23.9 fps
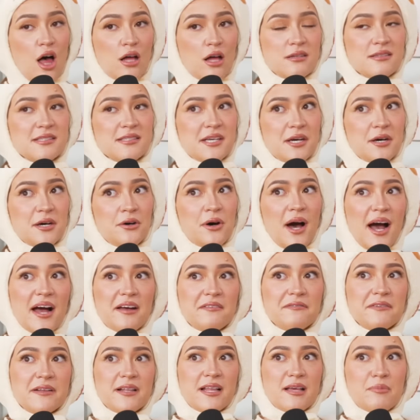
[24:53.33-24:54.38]
Also, I
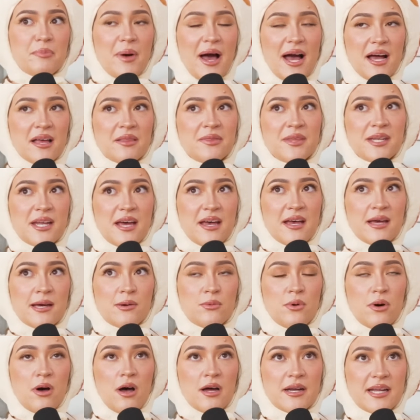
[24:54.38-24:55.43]
feel like back in the day
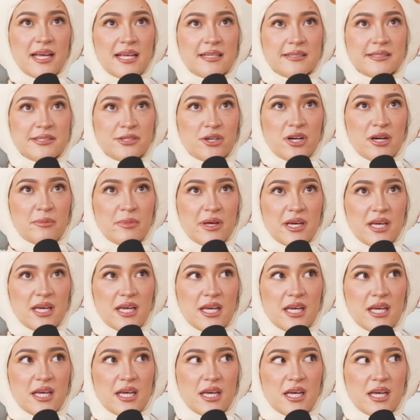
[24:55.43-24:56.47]
on Instagram, like
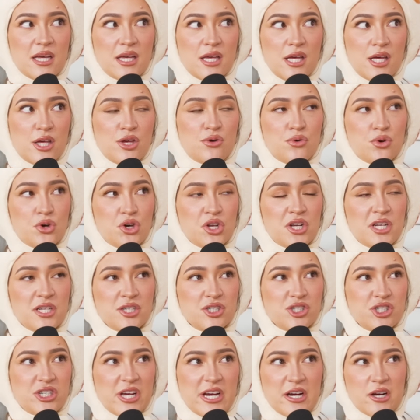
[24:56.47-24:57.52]
you couldn't
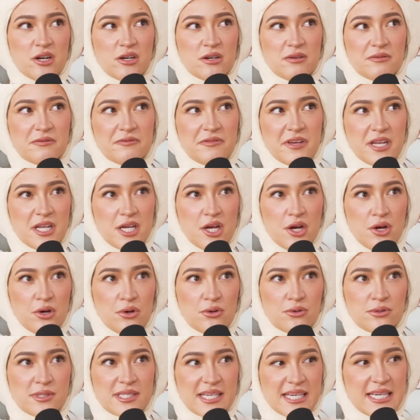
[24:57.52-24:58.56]
share
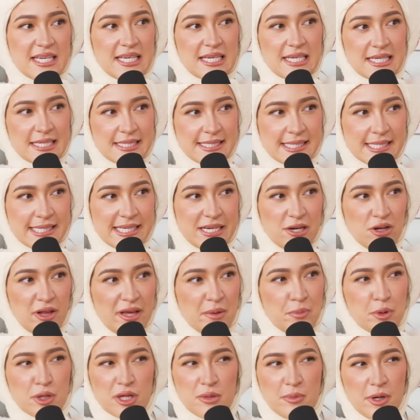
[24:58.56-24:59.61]
videos like easily or
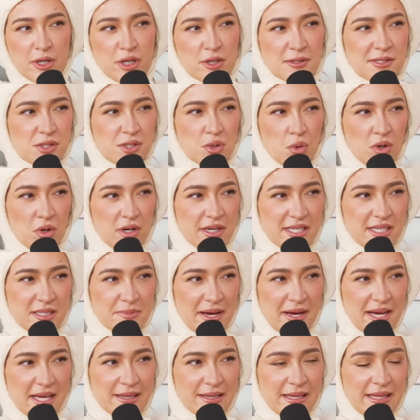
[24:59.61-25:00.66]
like put them on your stories
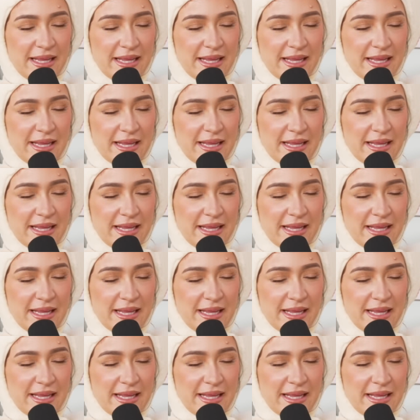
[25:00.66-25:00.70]
back in the,